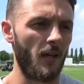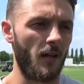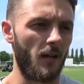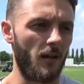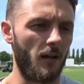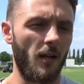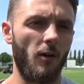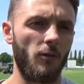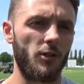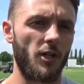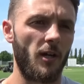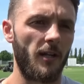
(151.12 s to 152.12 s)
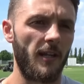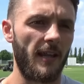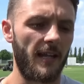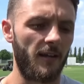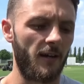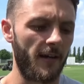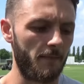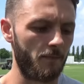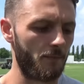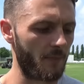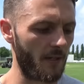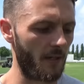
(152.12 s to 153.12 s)
a long journey that night,
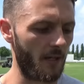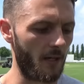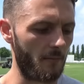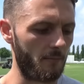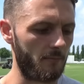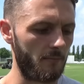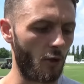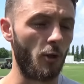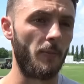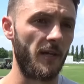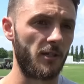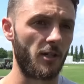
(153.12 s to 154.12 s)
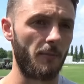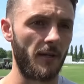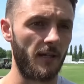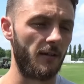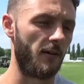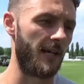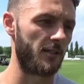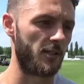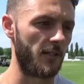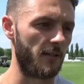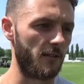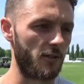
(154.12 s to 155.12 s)
on the pitch I mean, not
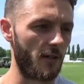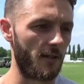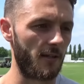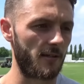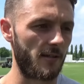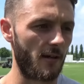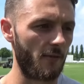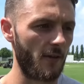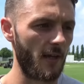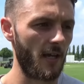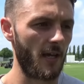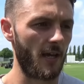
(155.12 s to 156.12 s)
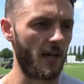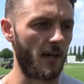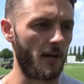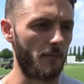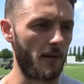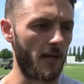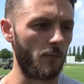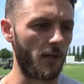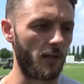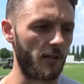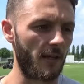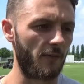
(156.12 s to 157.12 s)
actually the journey itself, and we're
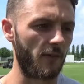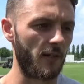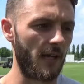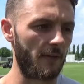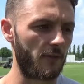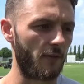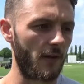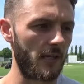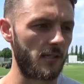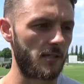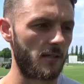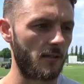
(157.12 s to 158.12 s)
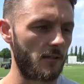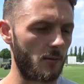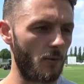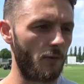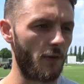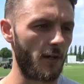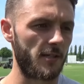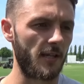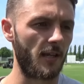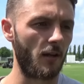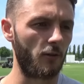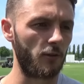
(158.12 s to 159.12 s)
going to definitely have to face some
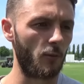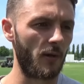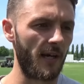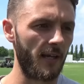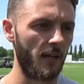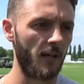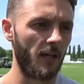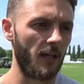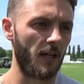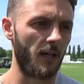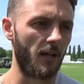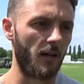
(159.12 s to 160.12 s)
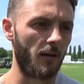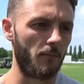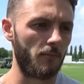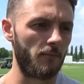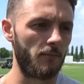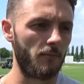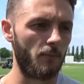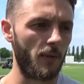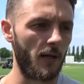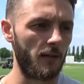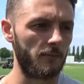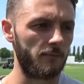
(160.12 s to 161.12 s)
adversity along the way,
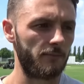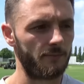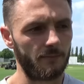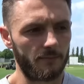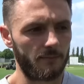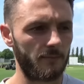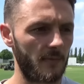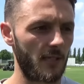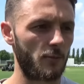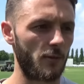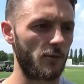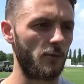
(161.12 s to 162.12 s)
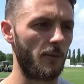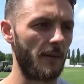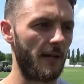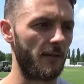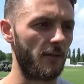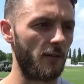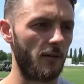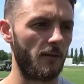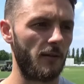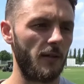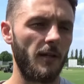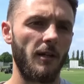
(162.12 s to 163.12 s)
but that's what it's all about. You've got
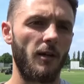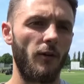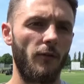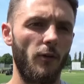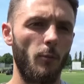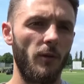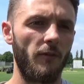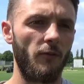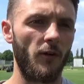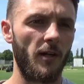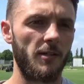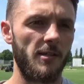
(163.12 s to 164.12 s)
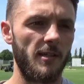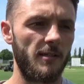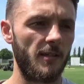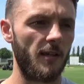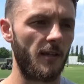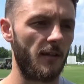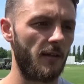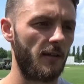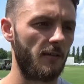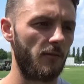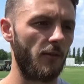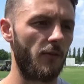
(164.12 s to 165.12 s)
to go through a bit of adversity to get the
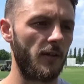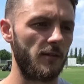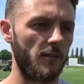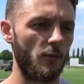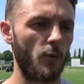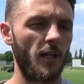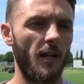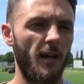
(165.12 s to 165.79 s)
things that you want in